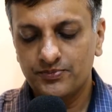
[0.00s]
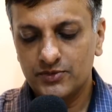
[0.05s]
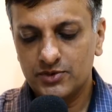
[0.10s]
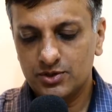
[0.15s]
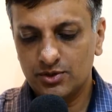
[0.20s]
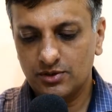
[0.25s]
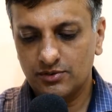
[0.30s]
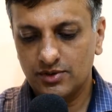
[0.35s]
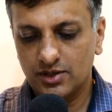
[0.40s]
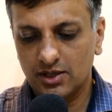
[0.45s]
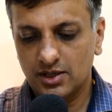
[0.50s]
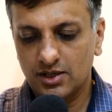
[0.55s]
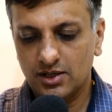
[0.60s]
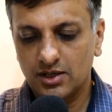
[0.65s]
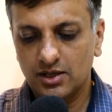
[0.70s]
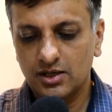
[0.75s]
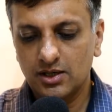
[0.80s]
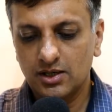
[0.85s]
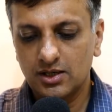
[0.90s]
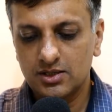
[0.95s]
So if there are
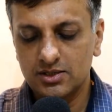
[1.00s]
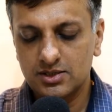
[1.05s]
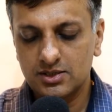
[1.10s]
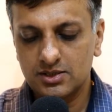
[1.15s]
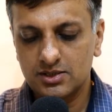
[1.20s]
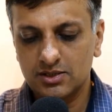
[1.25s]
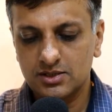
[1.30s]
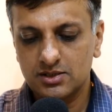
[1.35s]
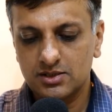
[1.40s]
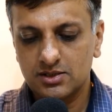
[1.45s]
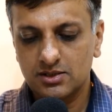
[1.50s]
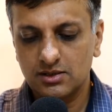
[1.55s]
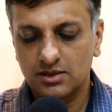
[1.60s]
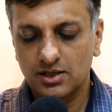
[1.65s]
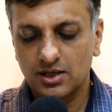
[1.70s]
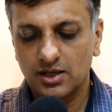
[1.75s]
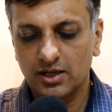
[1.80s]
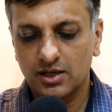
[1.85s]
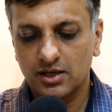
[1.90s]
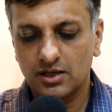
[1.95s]
any diseases
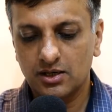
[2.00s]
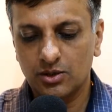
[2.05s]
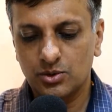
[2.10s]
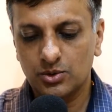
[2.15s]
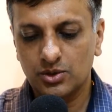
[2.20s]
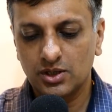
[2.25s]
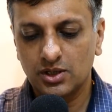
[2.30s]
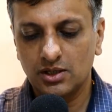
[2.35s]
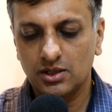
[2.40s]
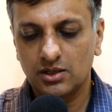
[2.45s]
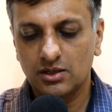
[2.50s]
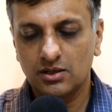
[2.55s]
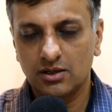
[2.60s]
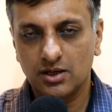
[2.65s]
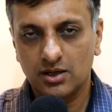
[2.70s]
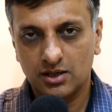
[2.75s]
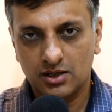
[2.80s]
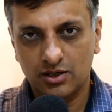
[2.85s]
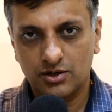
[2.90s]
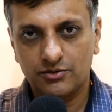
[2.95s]
related to the
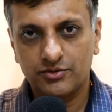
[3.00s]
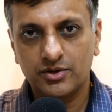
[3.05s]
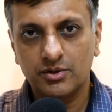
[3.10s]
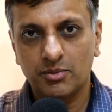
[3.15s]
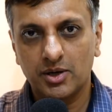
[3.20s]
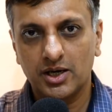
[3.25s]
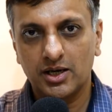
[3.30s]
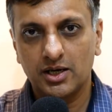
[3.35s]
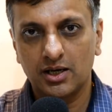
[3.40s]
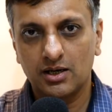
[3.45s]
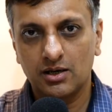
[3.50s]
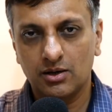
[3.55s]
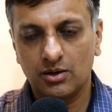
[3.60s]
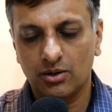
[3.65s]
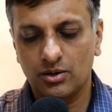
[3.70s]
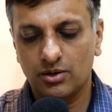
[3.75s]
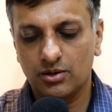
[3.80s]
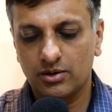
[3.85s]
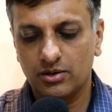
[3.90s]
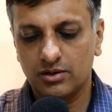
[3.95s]
duct of the bile
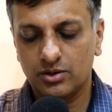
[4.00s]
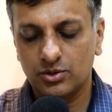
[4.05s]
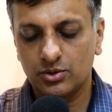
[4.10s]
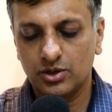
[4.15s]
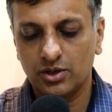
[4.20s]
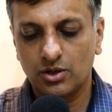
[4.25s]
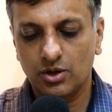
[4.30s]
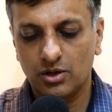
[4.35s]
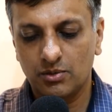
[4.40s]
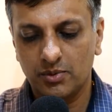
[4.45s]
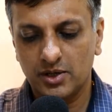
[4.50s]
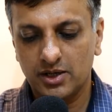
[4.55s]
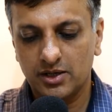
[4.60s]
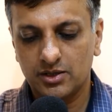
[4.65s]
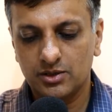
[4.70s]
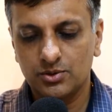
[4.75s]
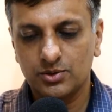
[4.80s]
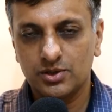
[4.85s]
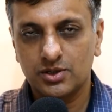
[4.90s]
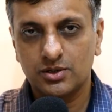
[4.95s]
or to the
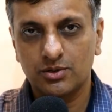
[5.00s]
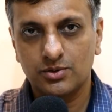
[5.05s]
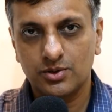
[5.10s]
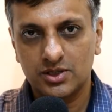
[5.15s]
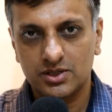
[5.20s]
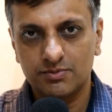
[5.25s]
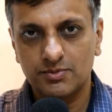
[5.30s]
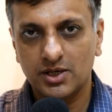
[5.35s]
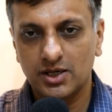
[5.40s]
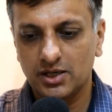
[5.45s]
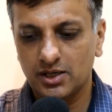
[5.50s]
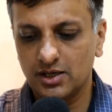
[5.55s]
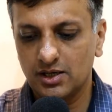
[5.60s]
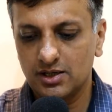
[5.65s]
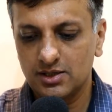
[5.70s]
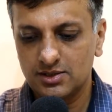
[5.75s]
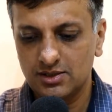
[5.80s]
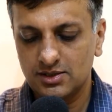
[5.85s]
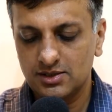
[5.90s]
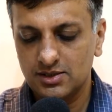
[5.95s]
gallbladder, those are known as biliary
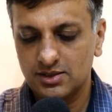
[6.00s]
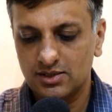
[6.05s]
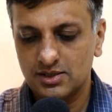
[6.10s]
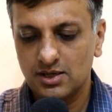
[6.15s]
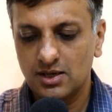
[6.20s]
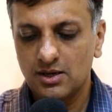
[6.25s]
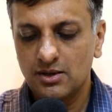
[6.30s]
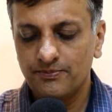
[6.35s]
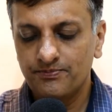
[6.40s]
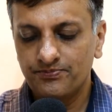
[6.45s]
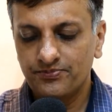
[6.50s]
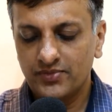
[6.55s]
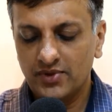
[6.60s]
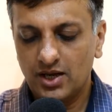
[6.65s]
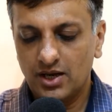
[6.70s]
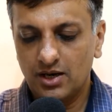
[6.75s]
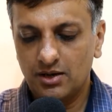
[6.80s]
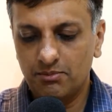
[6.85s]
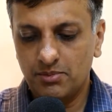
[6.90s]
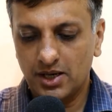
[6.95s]
diseases.
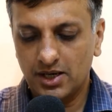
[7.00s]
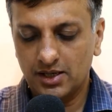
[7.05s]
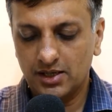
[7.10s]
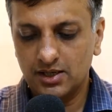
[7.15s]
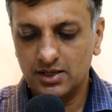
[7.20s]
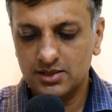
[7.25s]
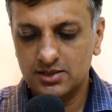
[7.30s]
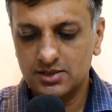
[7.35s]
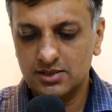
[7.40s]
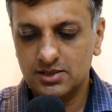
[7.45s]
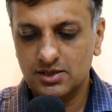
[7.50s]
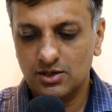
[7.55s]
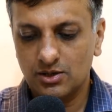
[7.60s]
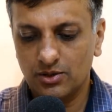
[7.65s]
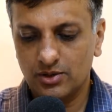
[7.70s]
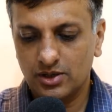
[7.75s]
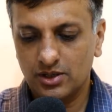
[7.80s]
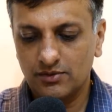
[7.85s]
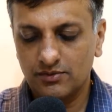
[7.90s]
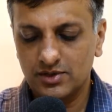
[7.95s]
And pancreas is an
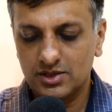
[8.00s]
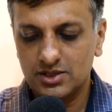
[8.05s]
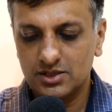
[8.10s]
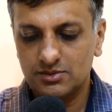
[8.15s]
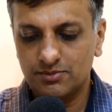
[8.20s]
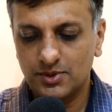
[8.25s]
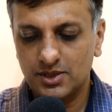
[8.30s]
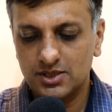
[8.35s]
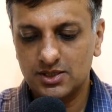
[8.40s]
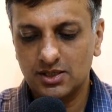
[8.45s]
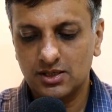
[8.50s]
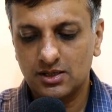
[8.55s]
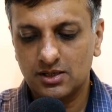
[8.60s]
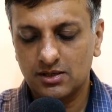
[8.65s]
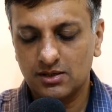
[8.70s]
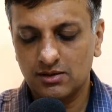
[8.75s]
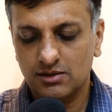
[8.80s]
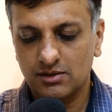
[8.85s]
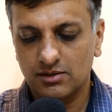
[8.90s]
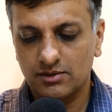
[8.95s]
organ which is present
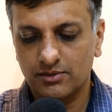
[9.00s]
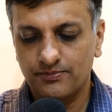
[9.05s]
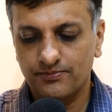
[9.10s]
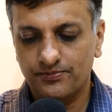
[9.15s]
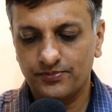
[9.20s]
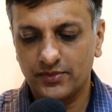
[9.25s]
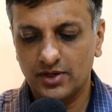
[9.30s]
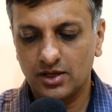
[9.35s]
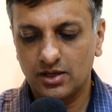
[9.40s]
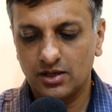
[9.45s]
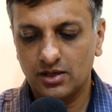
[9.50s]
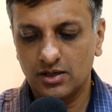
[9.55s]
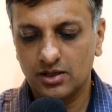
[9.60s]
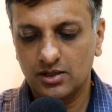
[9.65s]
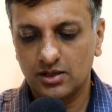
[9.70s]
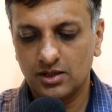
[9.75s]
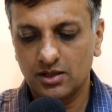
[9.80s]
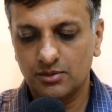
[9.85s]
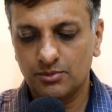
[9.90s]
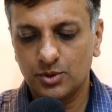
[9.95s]

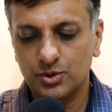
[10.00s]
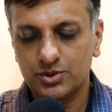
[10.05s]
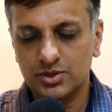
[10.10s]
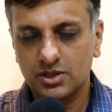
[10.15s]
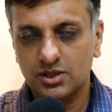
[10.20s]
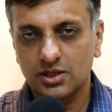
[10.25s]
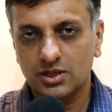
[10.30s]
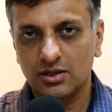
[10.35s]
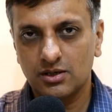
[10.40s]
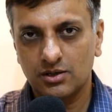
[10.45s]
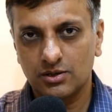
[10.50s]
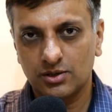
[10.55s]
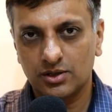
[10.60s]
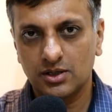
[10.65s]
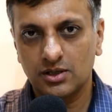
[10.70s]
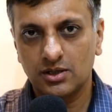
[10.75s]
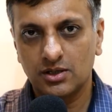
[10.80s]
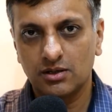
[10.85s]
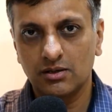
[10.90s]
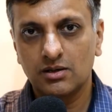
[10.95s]
in the posterior or
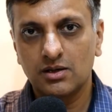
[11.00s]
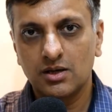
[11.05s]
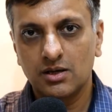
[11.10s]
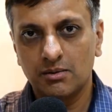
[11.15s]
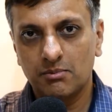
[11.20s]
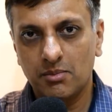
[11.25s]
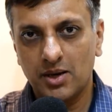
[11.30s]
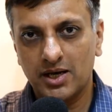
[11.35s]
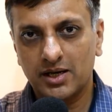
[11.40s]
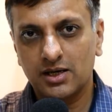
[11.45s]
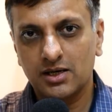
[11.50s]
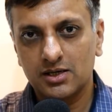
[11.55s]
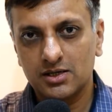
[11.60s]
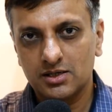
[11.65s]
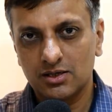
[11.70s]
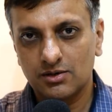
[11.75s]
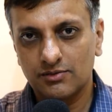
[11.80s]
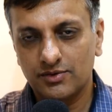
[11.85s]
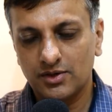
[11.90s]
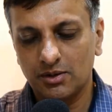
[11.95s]
the back
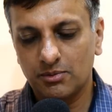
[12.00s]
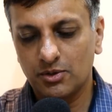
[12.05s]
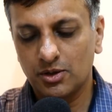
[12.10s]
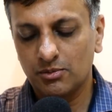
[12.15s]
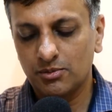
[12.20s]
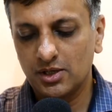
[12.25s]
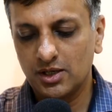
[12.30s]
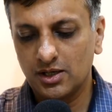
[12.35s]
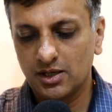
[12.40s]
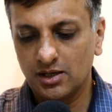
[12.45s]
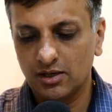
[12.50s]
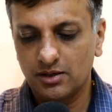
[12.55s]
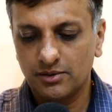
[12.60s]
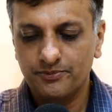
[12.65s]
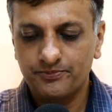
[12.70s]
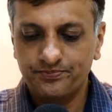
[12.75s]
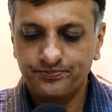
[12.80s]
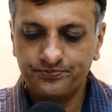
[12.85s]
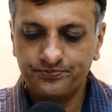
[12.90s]
region of the abdomen, and